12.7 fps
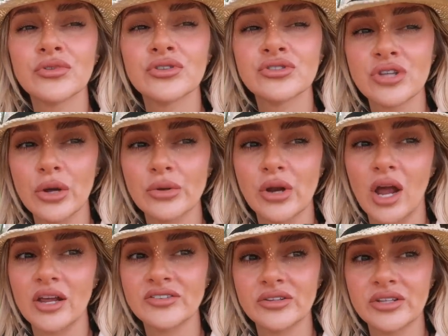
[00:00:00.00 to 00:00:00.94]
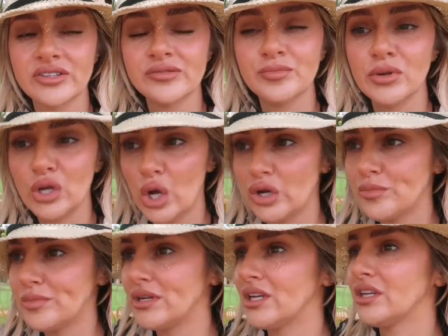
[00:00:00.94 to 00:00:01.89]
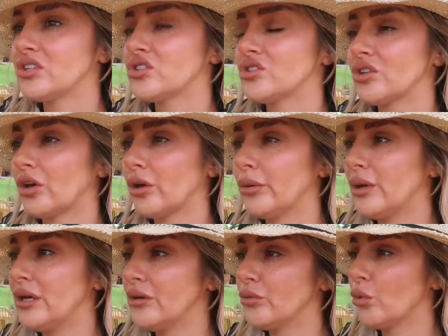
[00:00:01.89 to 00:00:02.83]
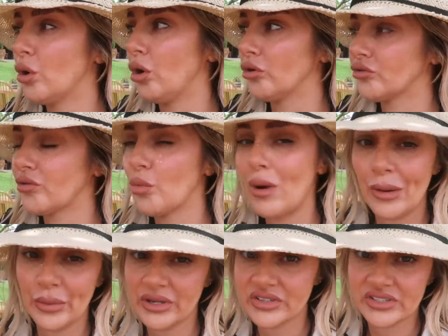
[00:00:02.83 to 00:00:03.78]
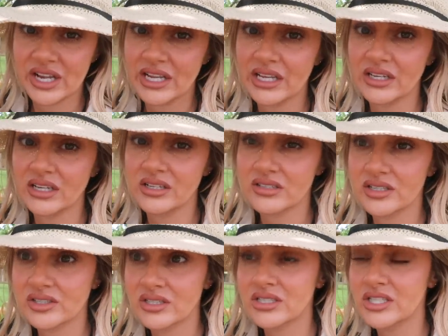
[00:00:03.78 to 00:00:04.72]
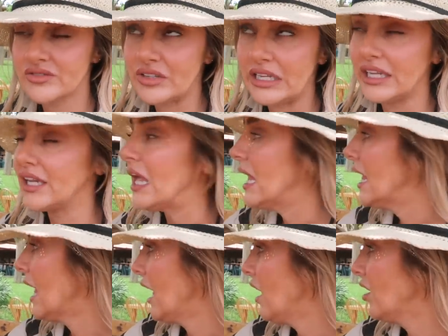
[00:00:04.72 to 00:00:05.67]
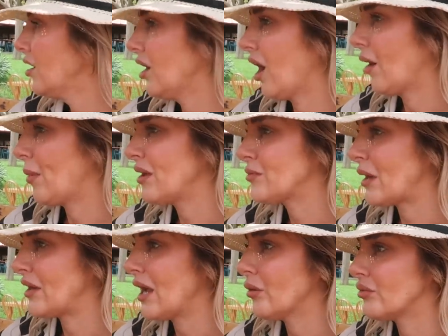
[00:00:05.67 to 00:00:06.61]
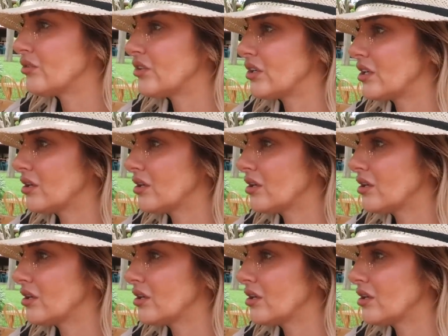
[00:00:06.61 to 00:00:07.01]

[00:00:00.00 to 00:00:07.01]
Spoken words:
So nice. So this is Banana Beach. So it was from where we're staying in Tisbilly. I bet it's about an hour, isn't it?